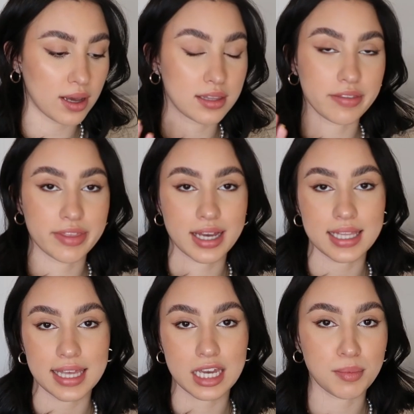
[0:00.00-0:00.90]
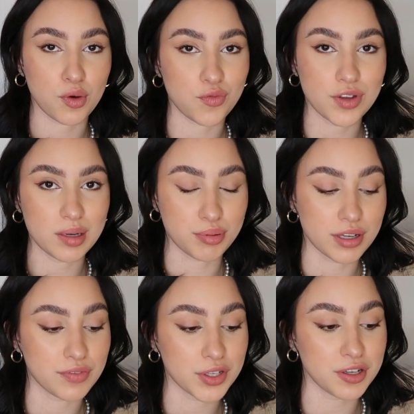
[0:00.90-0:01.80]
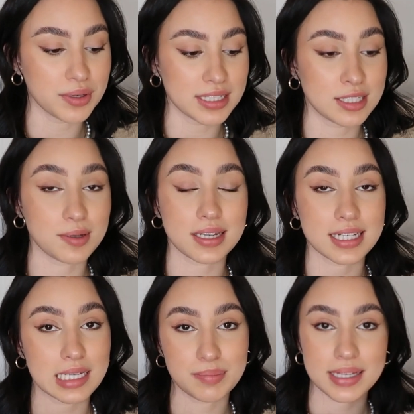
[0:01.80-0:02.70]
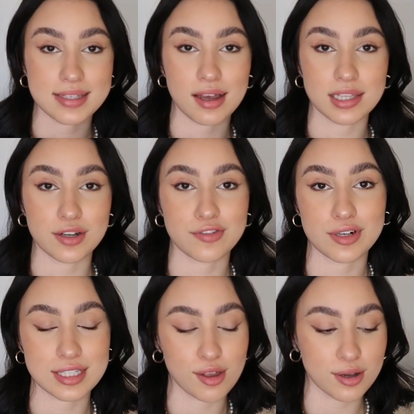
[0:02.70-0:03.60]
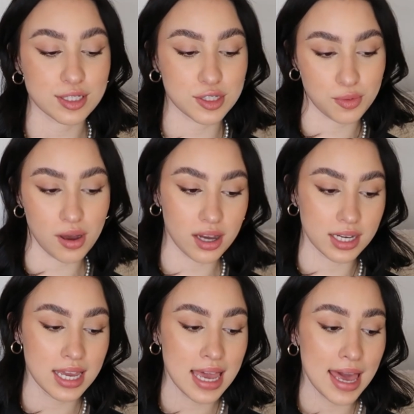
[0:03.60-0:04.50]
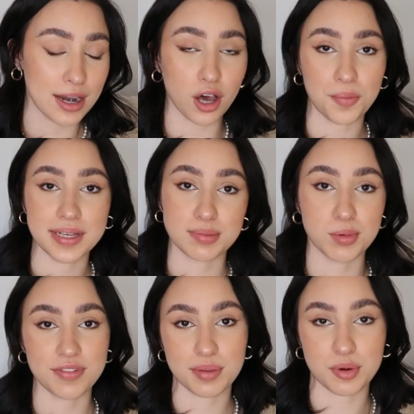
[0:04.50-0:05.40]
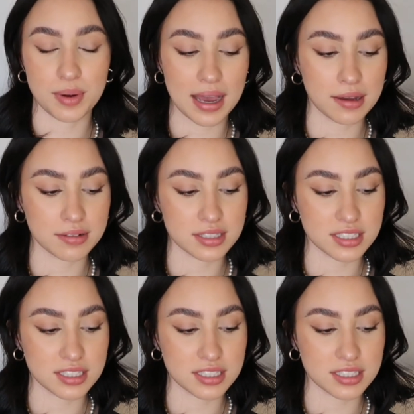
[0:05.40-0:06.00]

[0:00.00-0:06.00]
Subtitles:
And the thing I like about Feed Preview is you can keep these on there for as long as you want and always move them around.